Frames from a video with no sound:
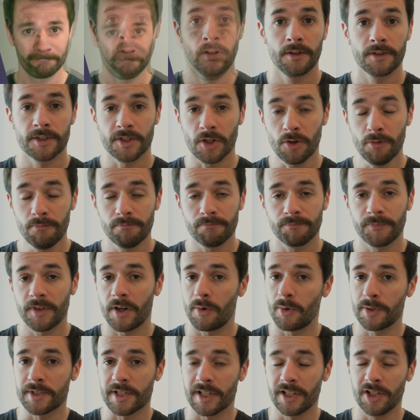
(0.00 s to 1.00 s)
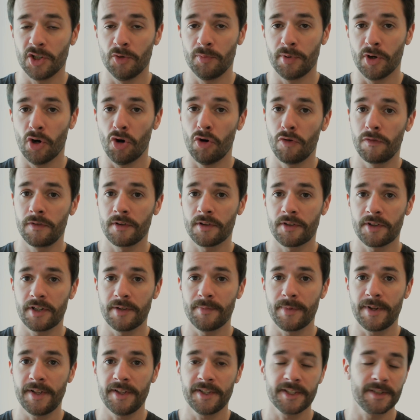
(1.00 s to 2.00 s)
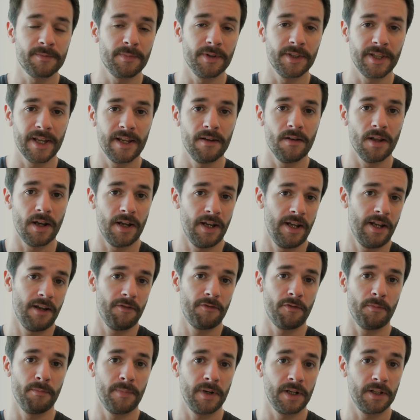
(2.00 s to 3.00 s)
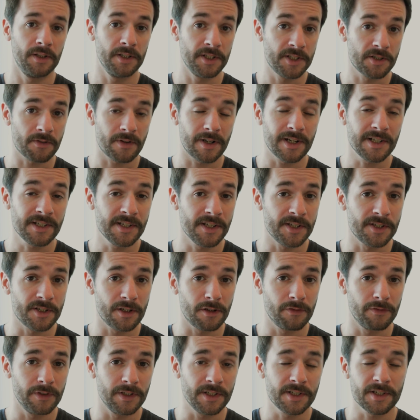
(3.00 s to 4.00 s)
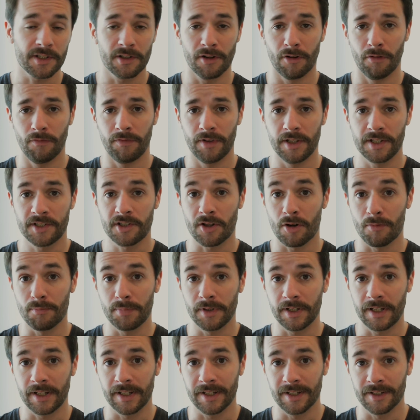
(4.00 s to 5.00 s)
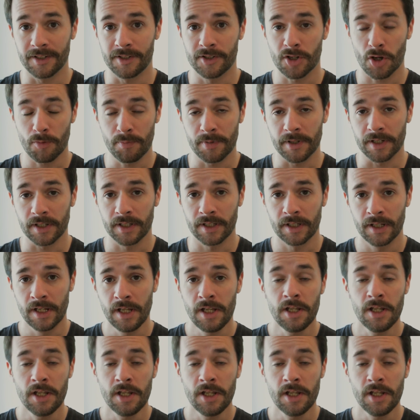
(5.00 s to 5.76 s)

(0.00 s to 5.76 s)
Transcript: So that was a little bit over 3 minutes, but then I have barely scratched the surface of this complicated topic.